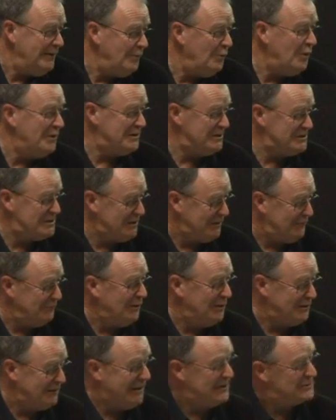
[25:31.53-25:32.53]
What
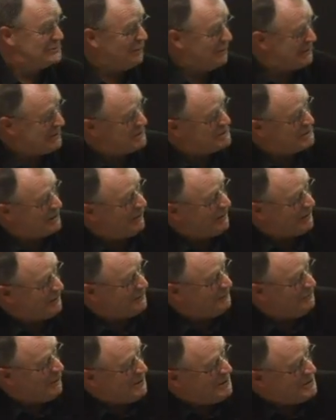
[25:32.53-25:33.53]
is going
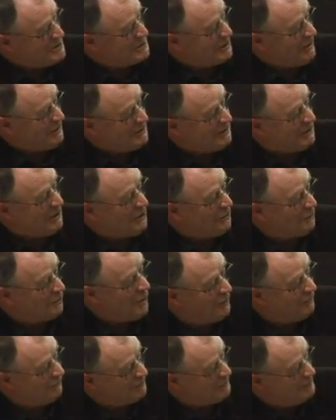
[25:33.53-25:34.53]
to go
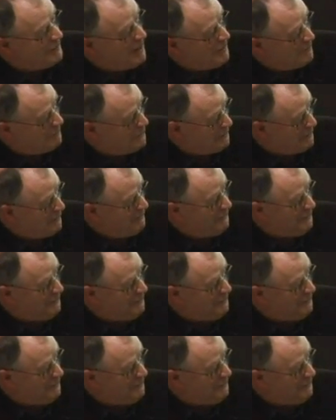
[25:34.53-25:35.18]
wrong from our point